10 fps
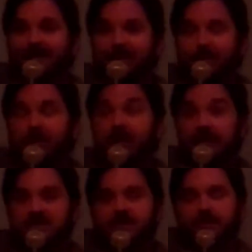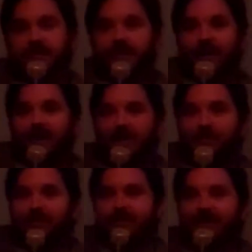They knew how to listen.
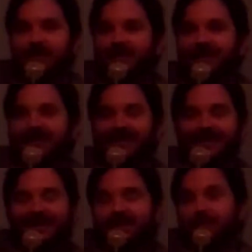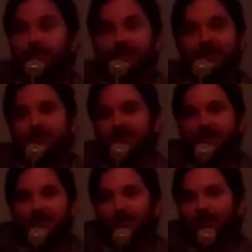I think for me, there's
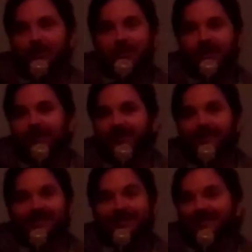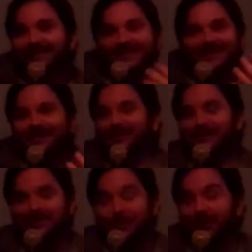nothing more compelling than
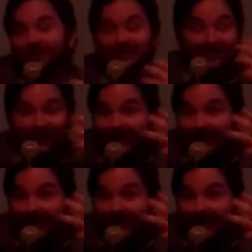someone